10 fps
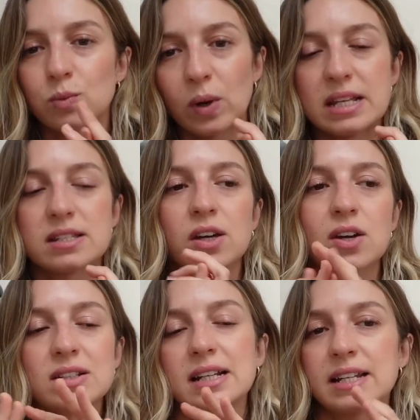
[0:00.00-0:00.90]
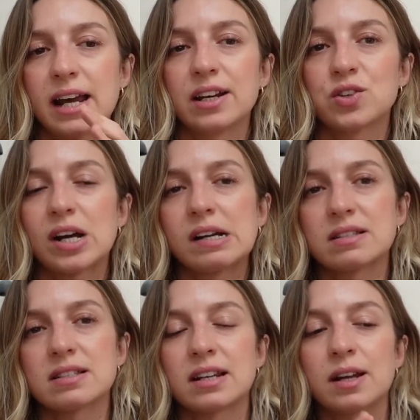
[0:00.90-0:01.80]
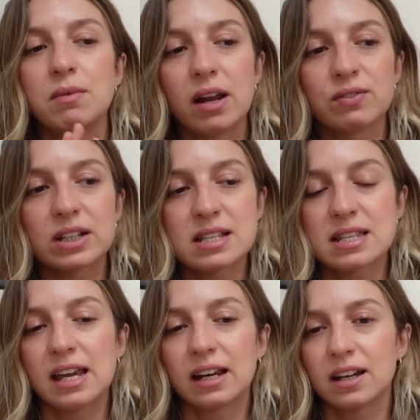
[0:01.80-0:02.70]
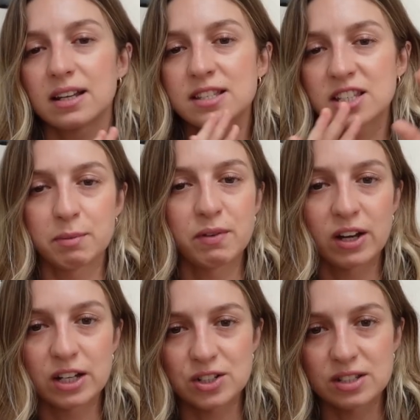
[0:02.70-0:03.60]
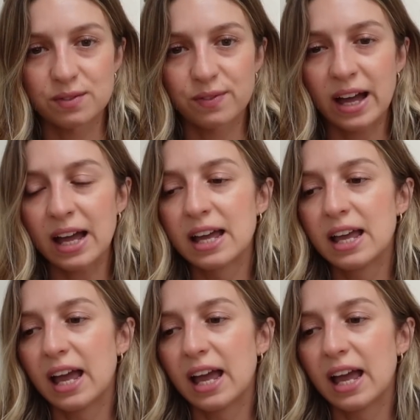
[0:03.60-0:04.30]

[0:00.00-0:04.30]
waistcoats, like tailored trousers, and I'm loving seeing like summer versions of that.